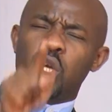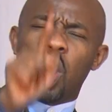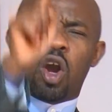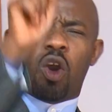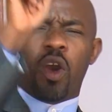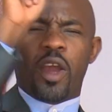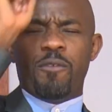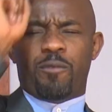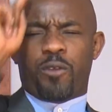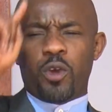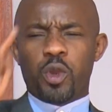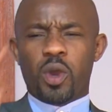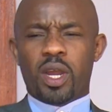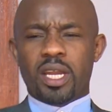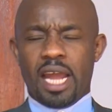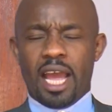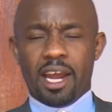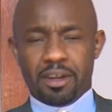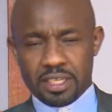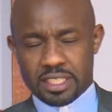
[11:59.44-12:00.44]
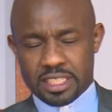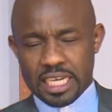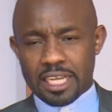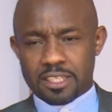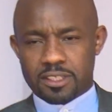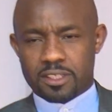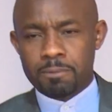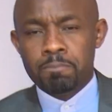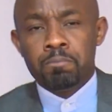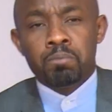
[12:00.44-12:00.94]
you're going for your
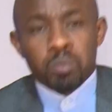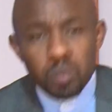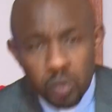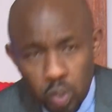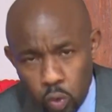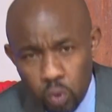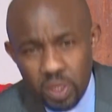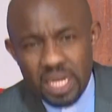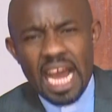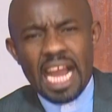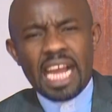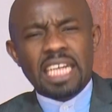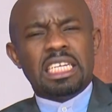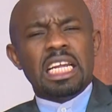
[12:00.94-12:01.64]
inheritance? Could I